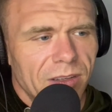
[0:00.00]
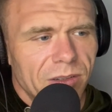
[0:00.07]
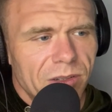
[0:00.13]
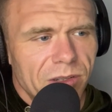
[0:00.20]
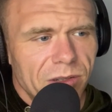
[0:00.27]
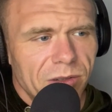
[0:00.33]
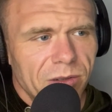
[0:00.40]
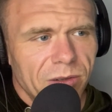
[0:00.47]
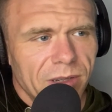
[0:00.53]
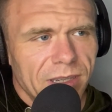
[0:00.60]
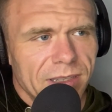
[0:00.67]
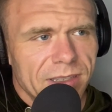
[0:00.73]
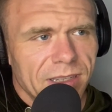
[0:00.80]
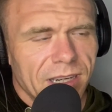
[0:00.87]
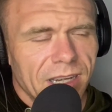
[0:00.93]
do
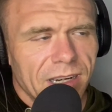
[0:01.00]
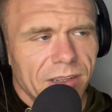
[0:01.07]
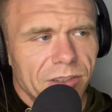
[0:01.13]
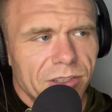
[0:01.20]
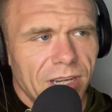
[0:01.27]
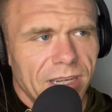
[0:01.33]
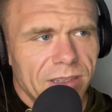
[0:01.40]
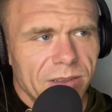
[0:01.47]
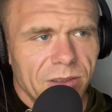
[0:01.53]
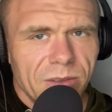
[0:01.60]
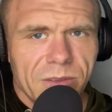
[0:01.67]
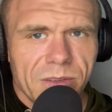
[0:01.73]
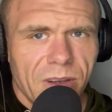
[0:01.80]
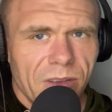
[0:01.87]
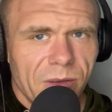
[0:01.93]
is it kind of shakes
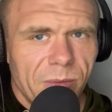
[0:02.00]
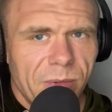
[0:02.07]
loose all the